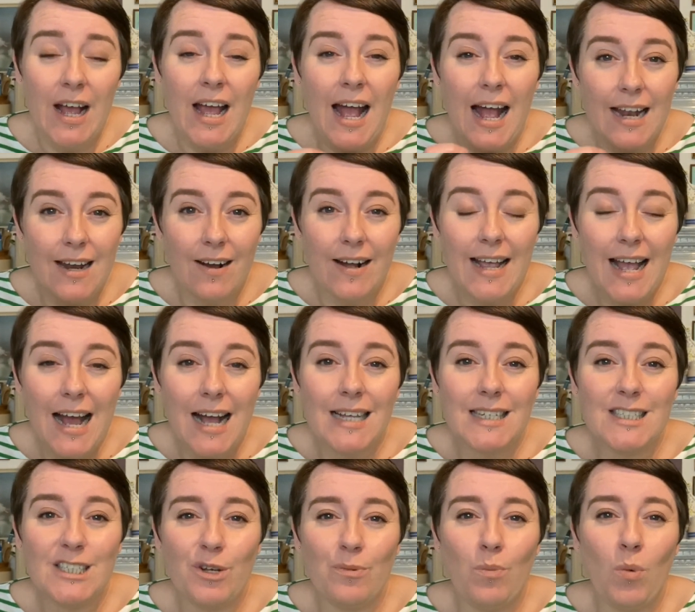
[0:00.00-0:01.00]
and I
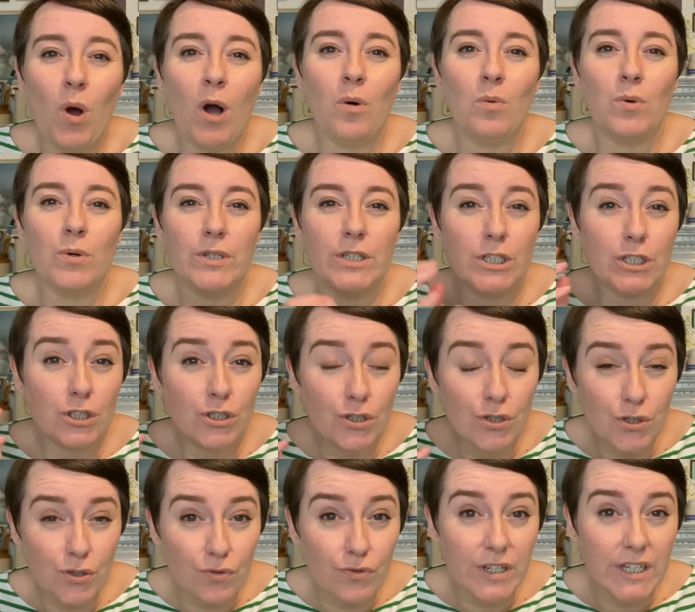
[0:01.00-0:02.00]
asked him what were the
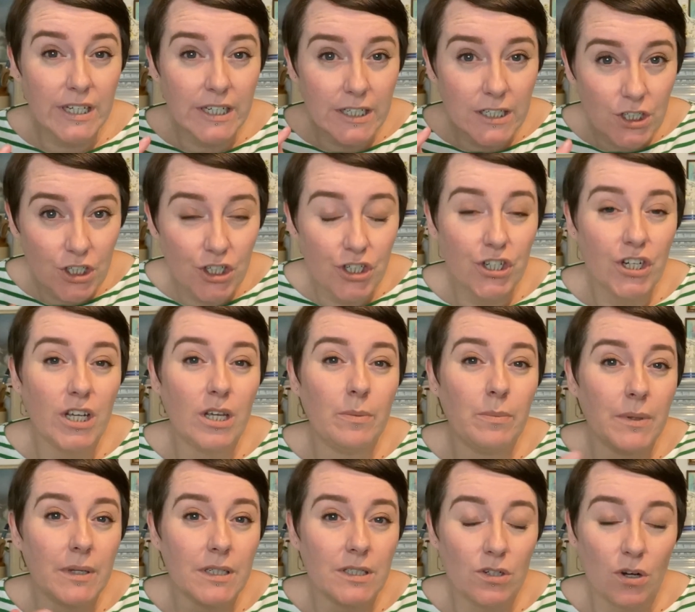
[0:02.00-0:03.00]
3
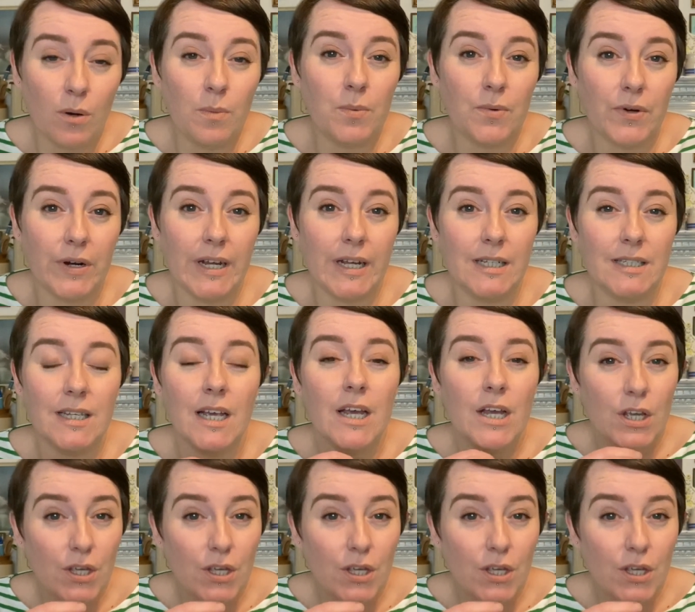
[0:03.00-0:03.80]
cheapest upgrades